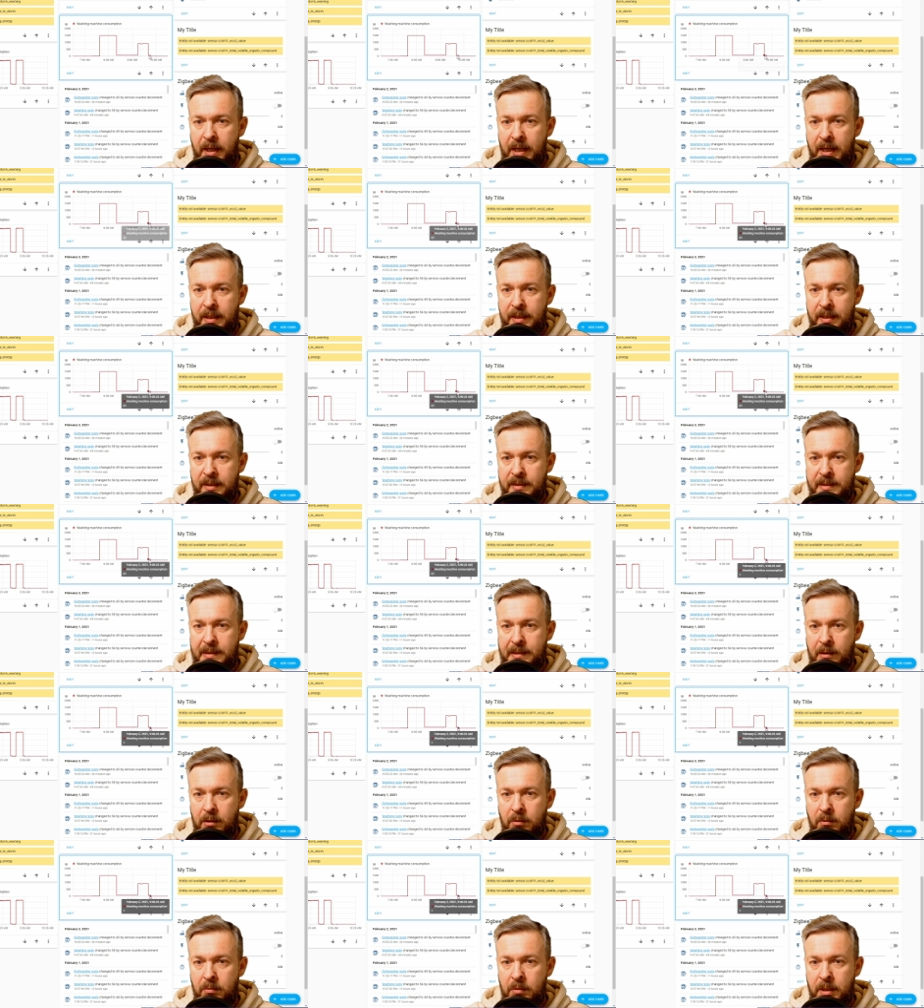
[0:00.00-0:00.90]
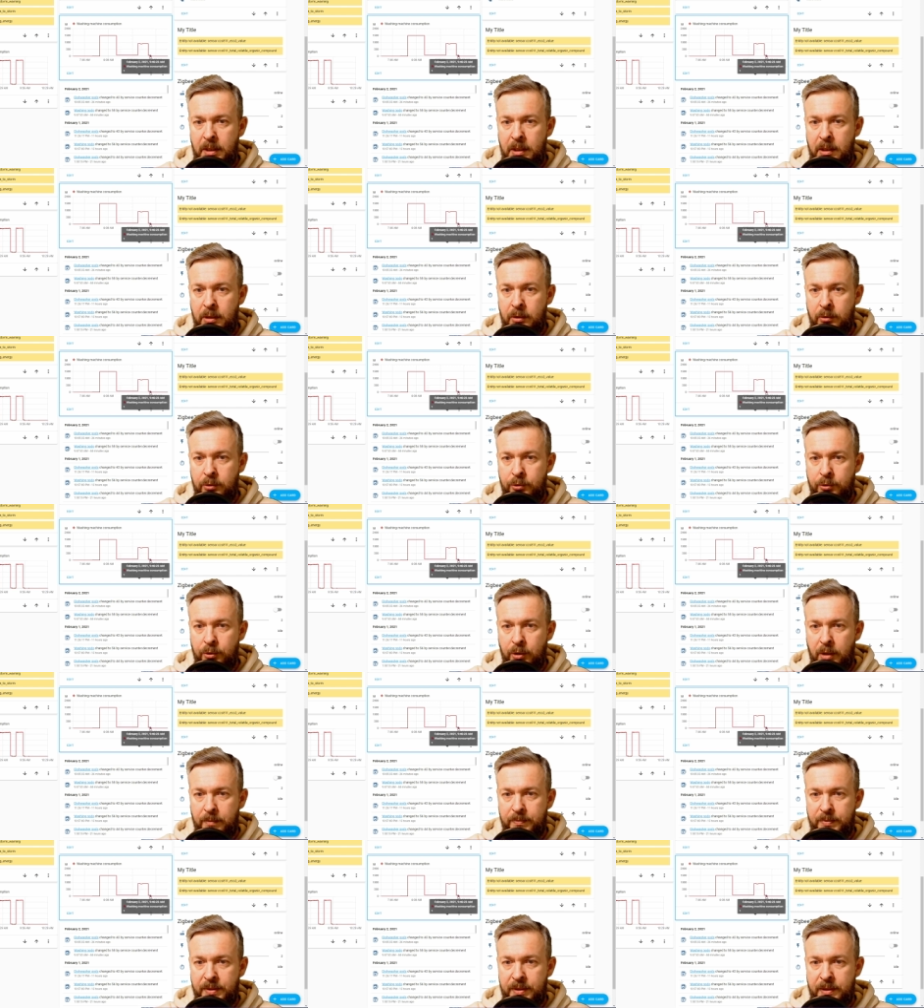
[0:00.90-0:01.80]
and then slowly
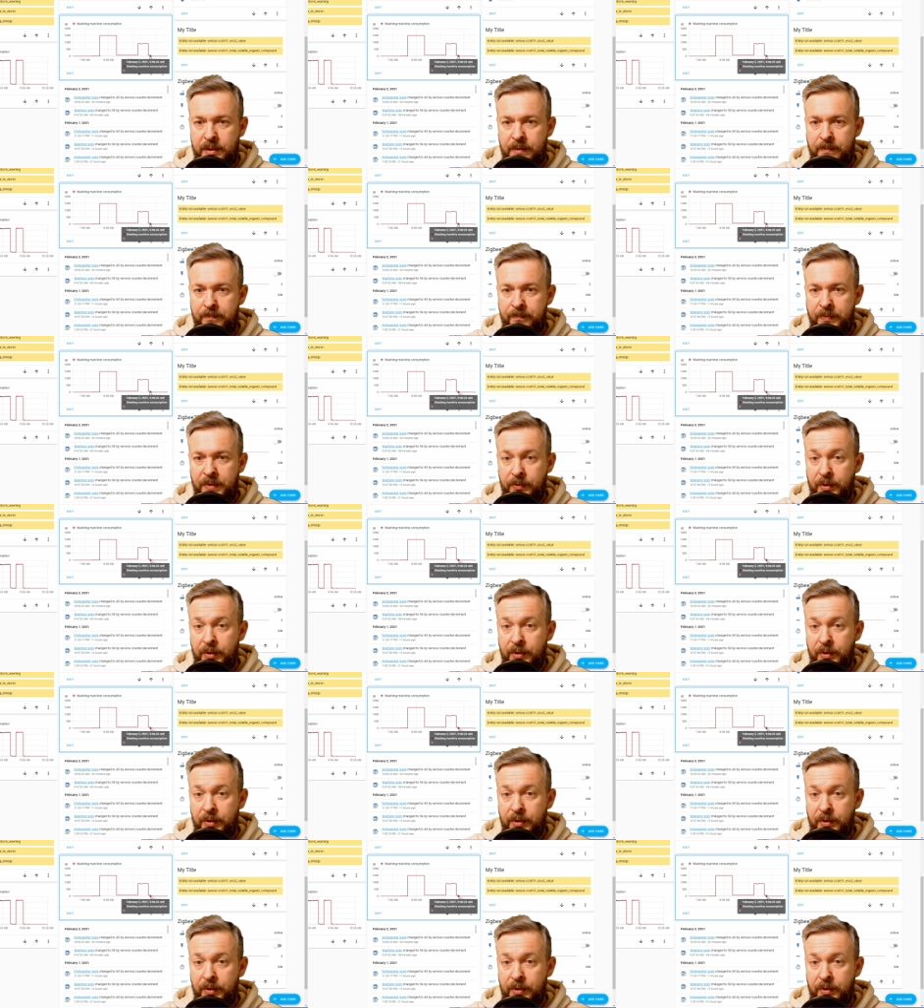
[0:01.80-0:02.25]
drops.